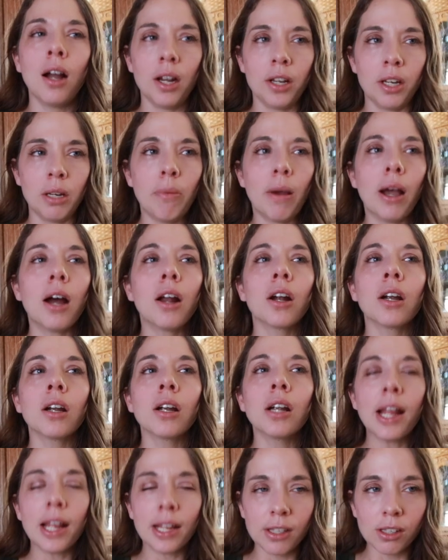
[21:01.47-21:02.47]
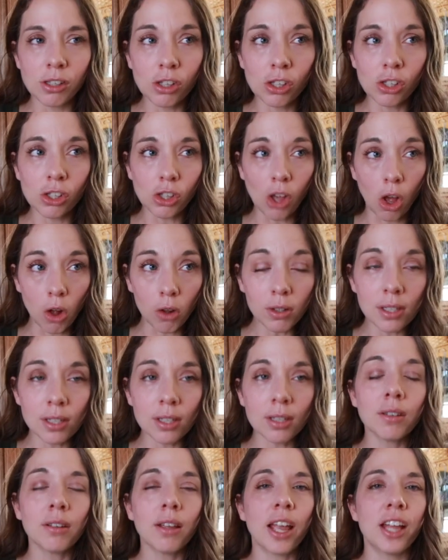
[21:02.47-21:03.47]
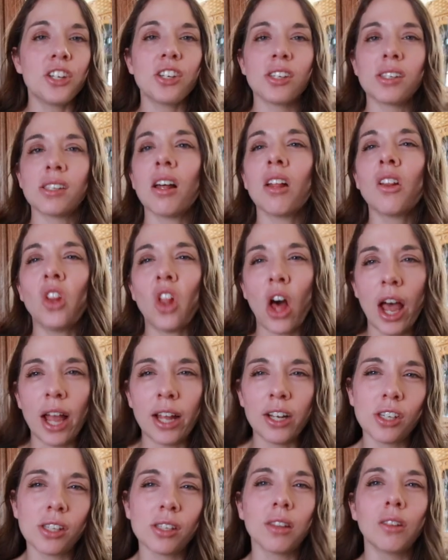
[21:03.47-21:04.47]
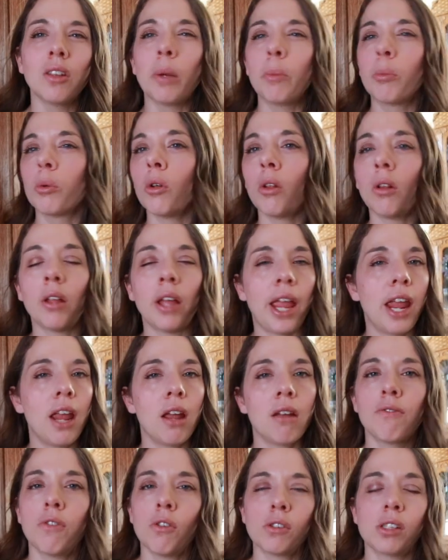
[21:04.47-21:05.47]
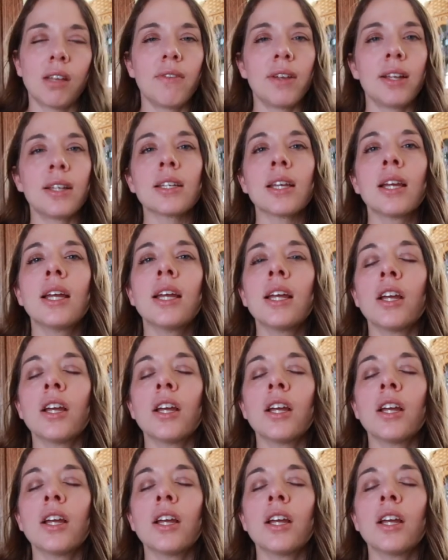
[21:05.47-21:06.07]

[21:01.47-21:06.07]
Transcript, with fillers: onion powder, and salt, and just a lot, just liberal handfuls of it.